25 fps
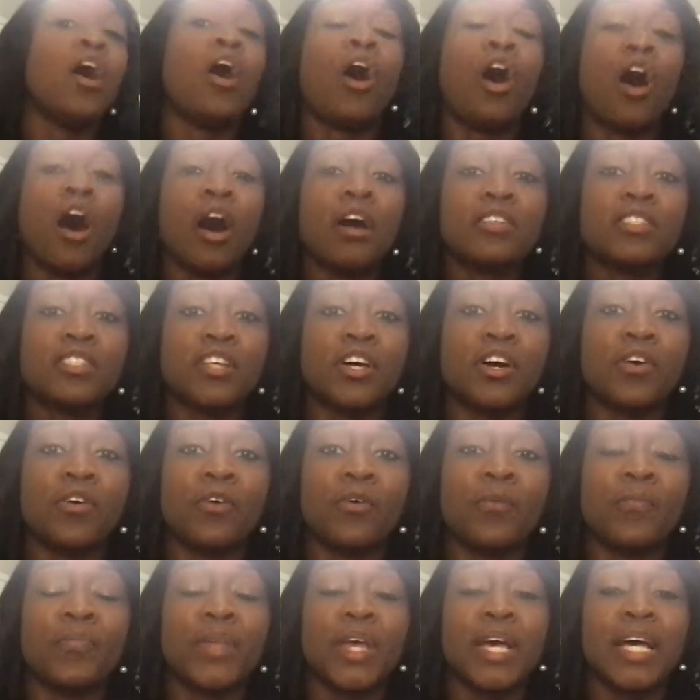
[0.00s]

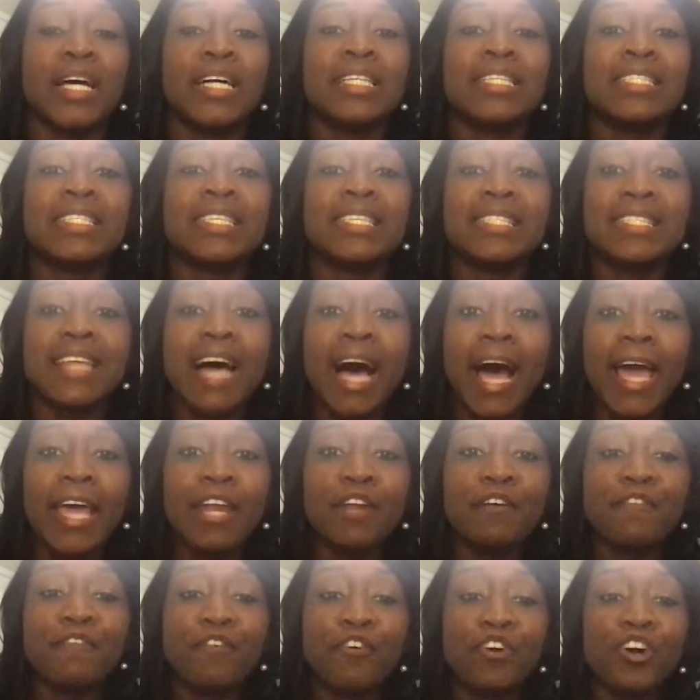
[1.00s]
Also, design
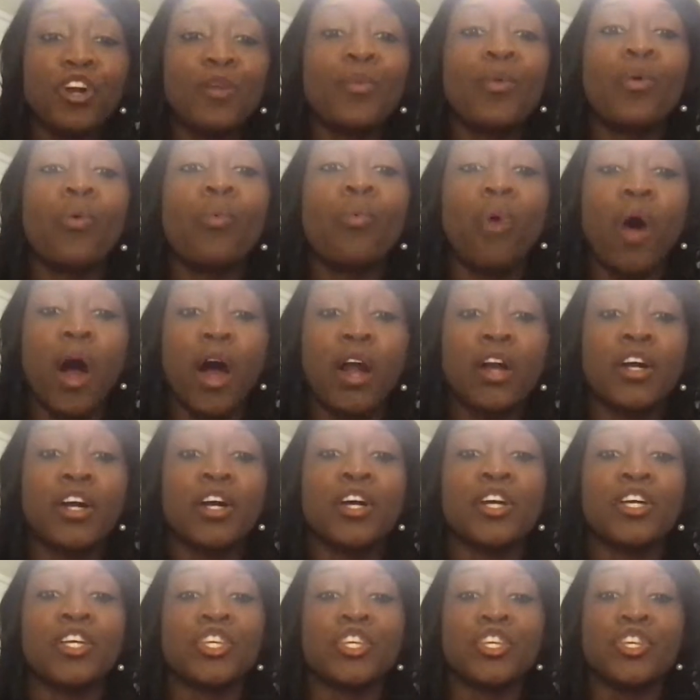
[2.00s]
affordable
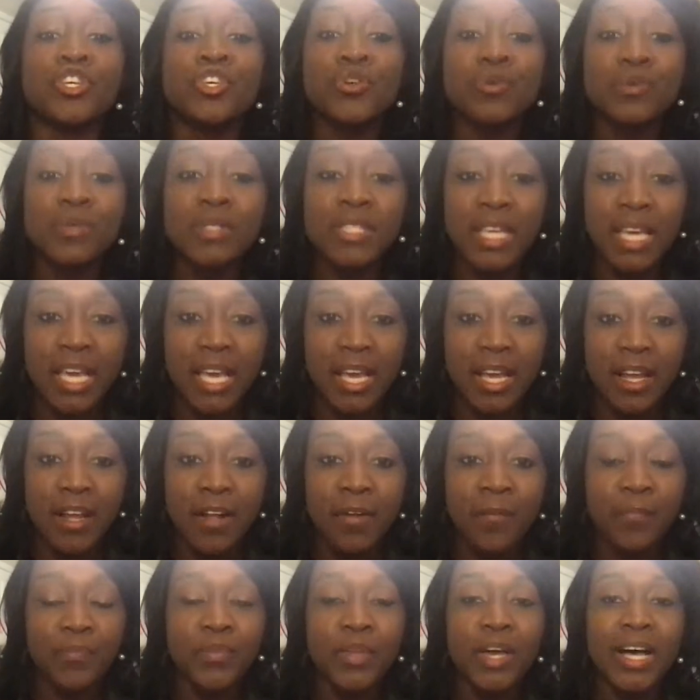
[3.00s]
water using
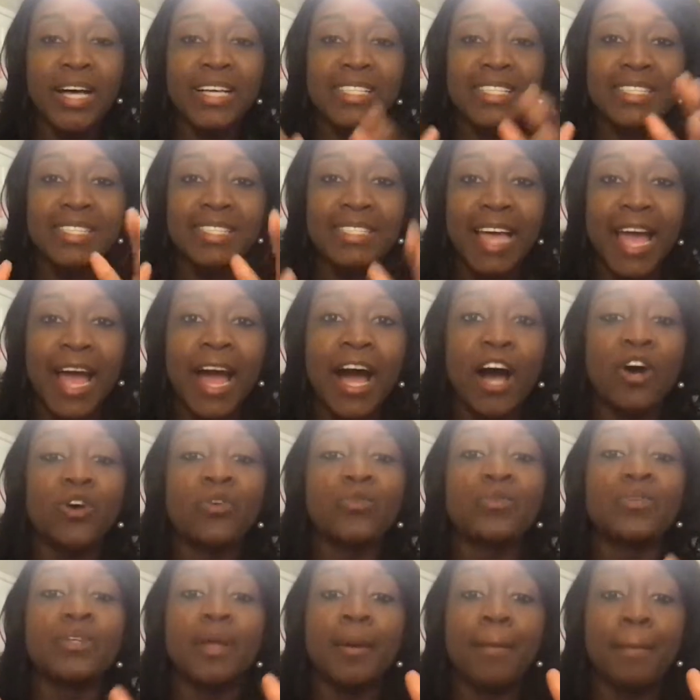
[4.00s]
a
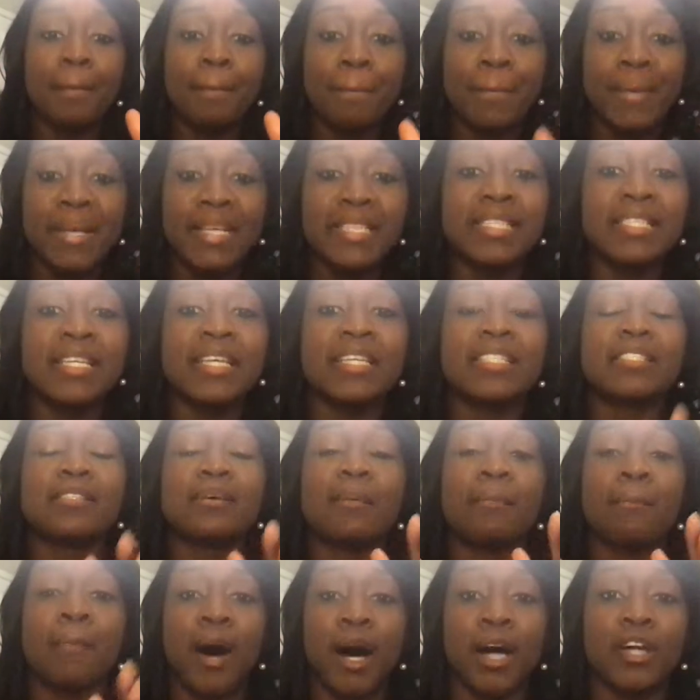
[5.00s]
sound business
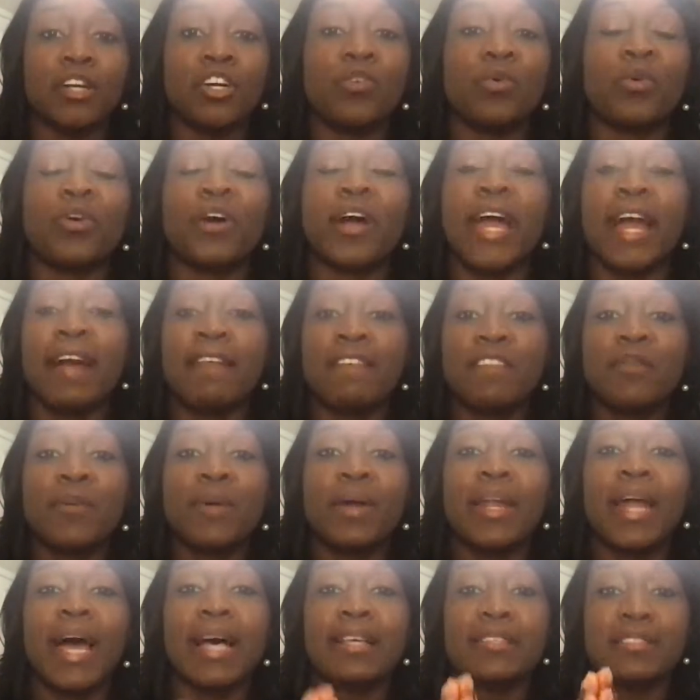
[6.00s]
model where
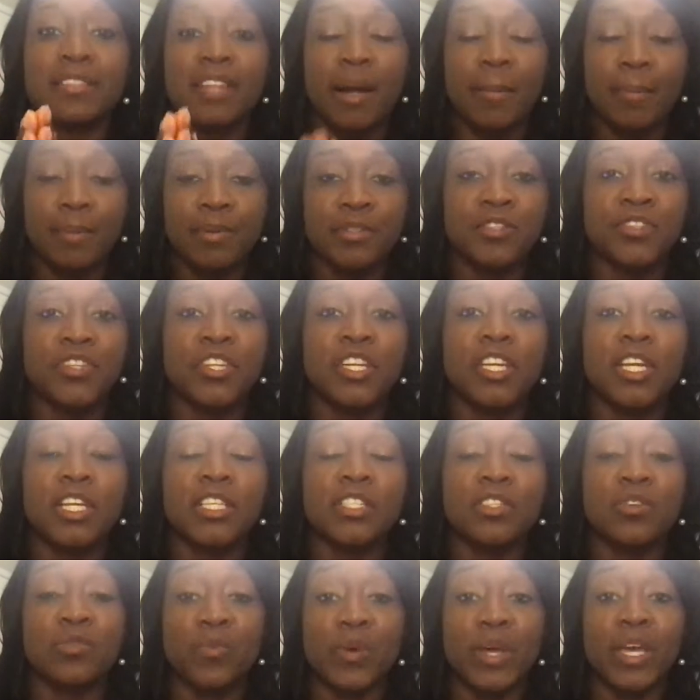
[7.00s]
everyone has an opportunity
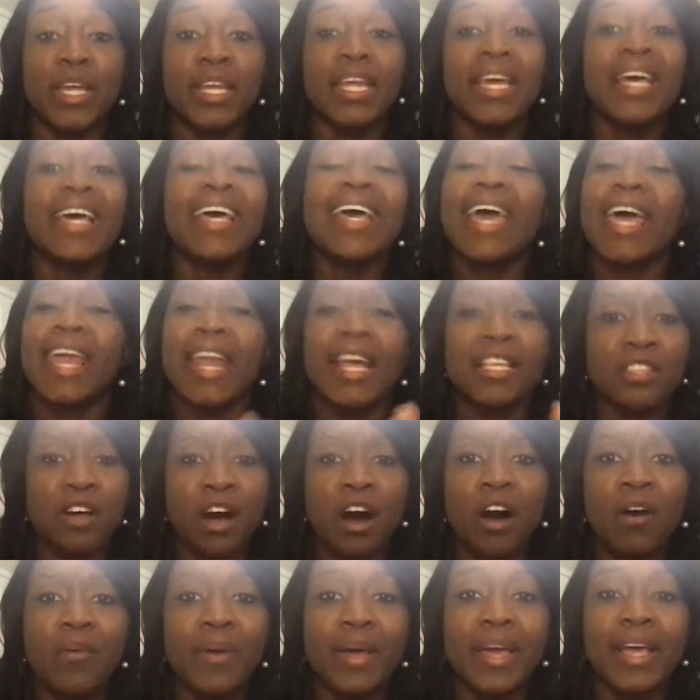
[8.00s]
to win. And as
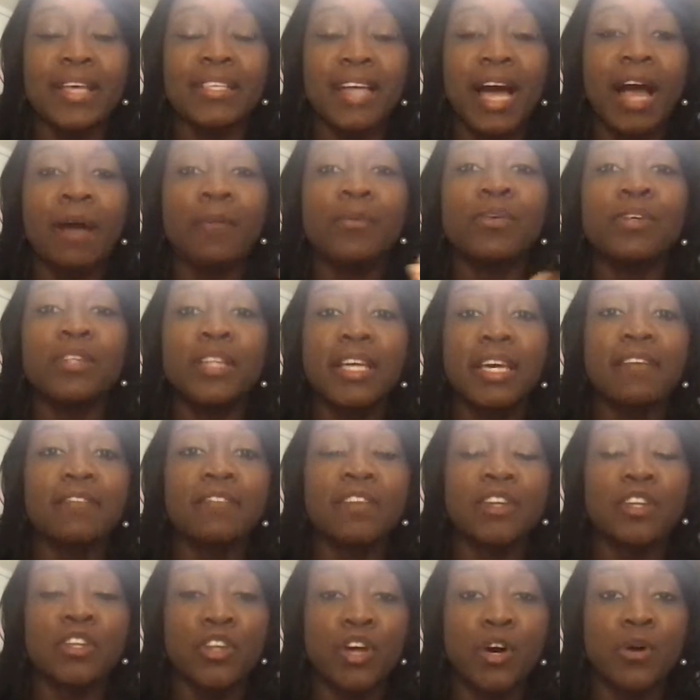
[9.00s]
always, I will leave
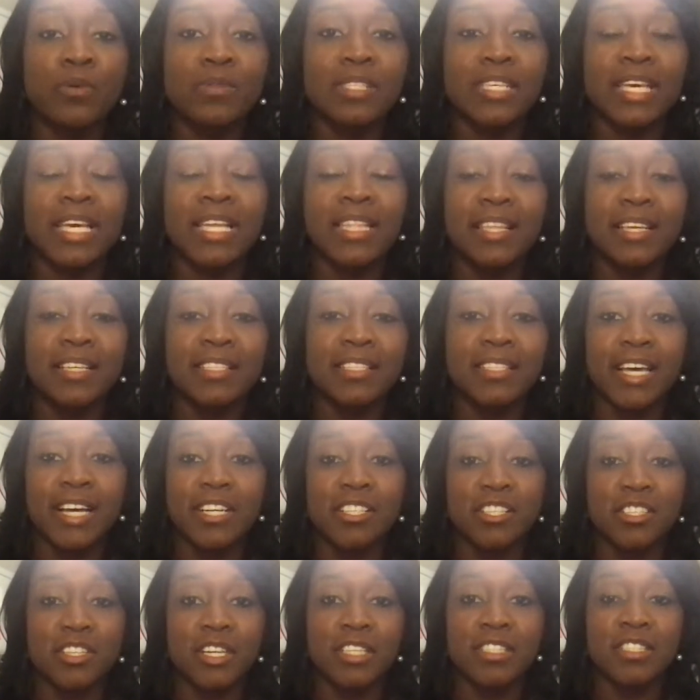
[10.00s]
the notes in this
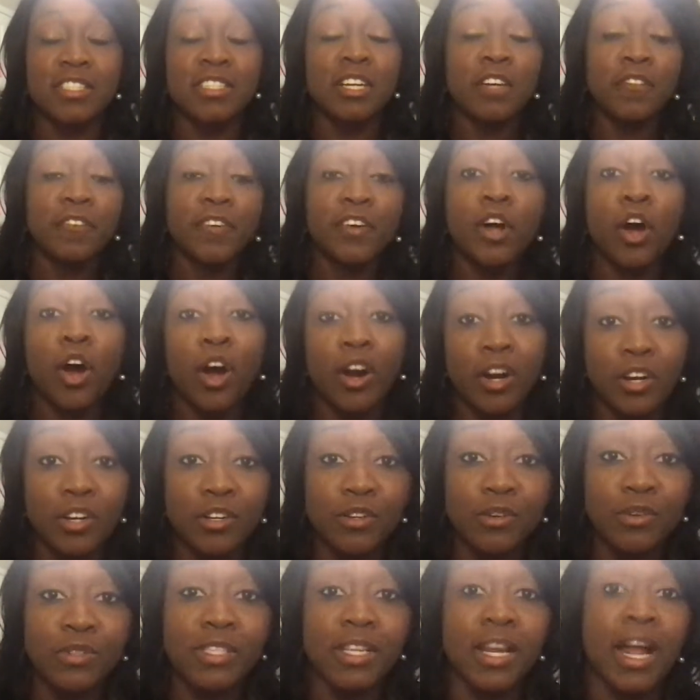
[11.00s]
section as to different
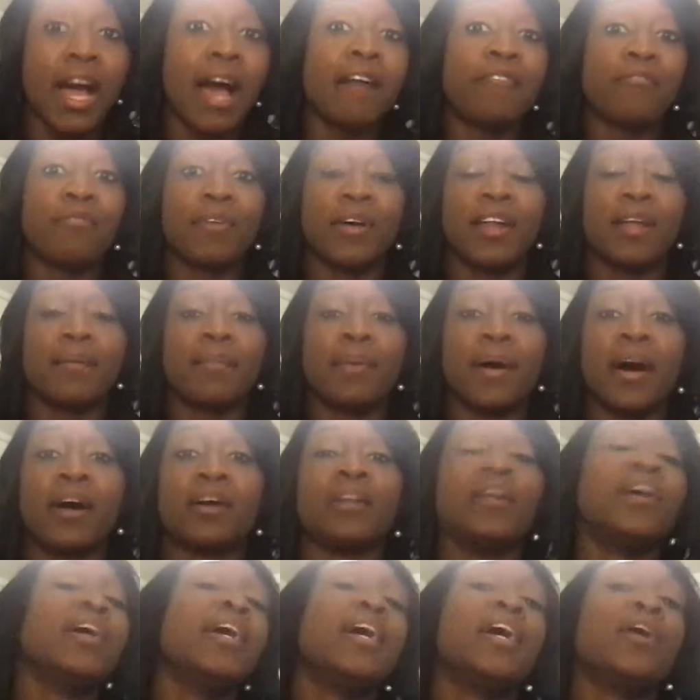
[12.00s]
articles that I've read
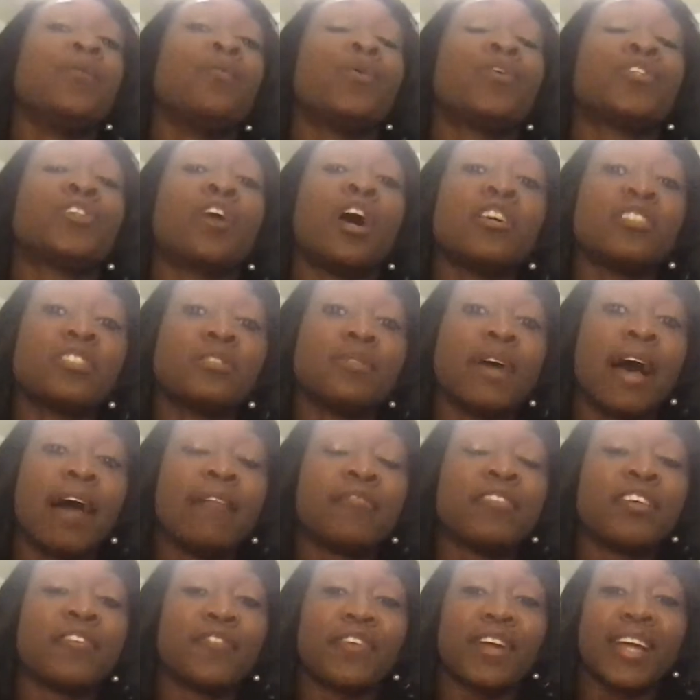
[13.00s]
about, which also
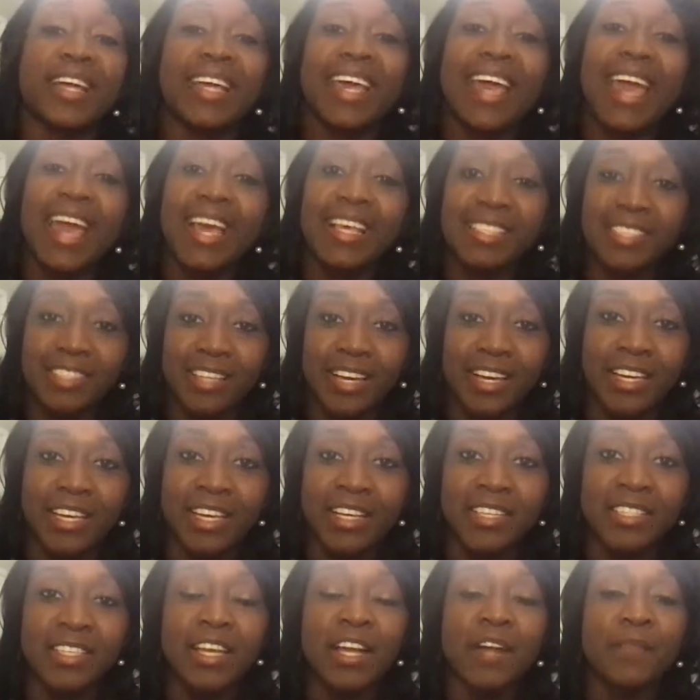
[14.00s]
have different case
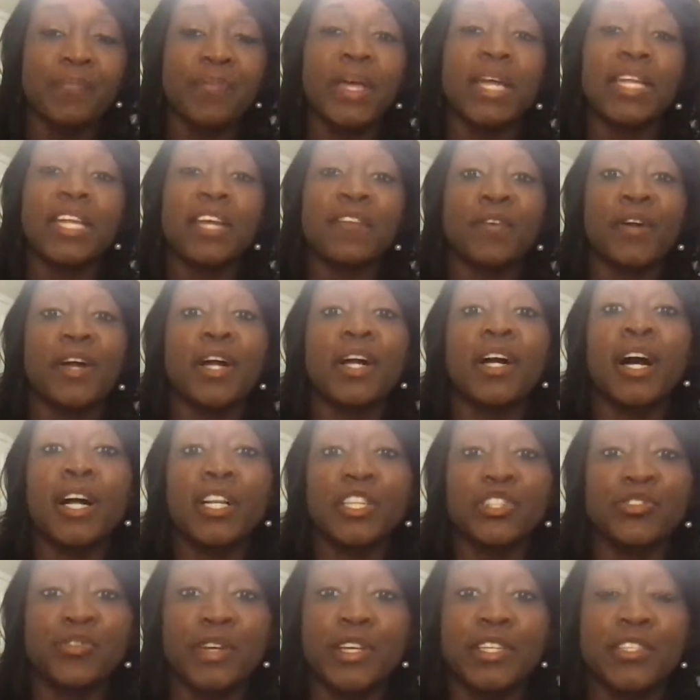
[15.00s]
studies in different
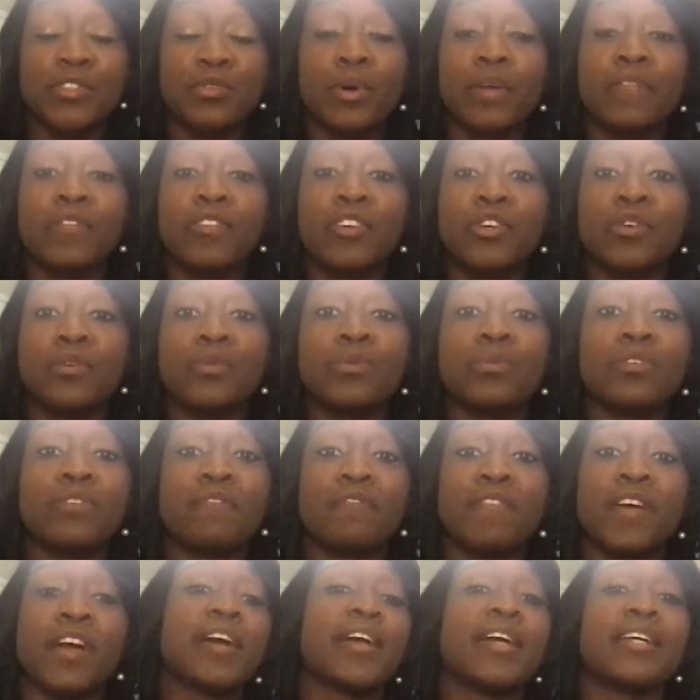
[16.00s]
countries who have used
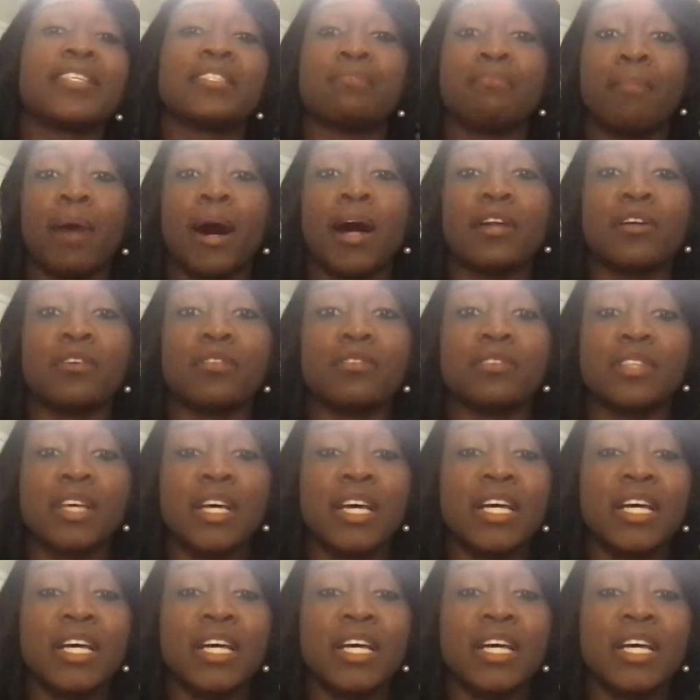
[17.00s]
various models.